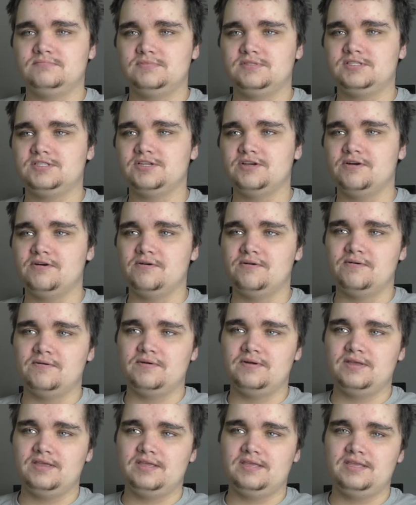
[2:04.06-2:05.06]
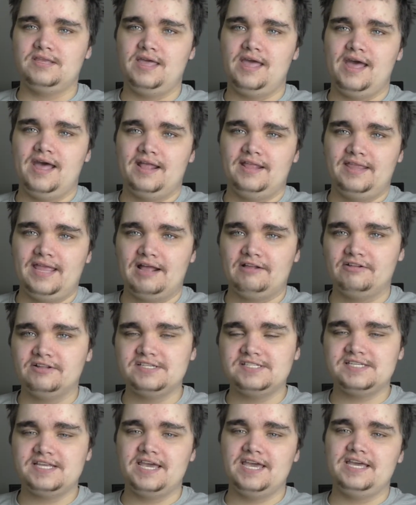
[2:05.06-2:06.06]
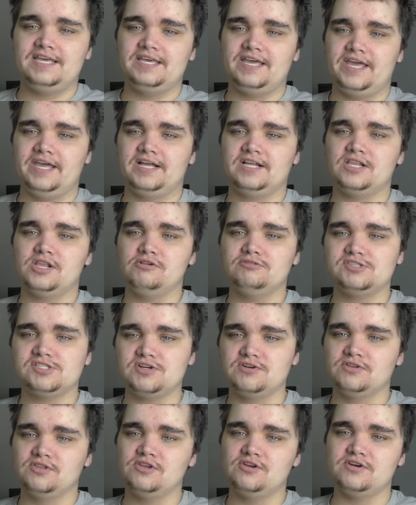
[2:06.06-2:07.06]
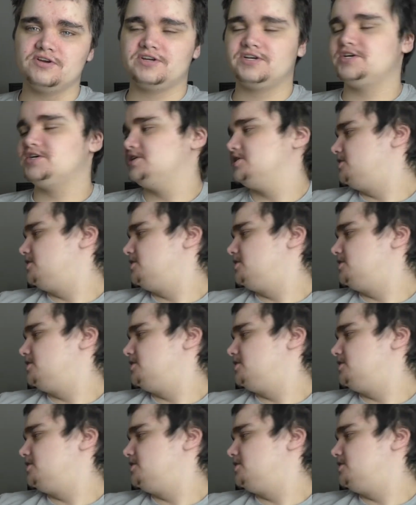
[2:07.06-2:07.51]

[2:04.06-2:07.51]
So yeah, now let's take a closer look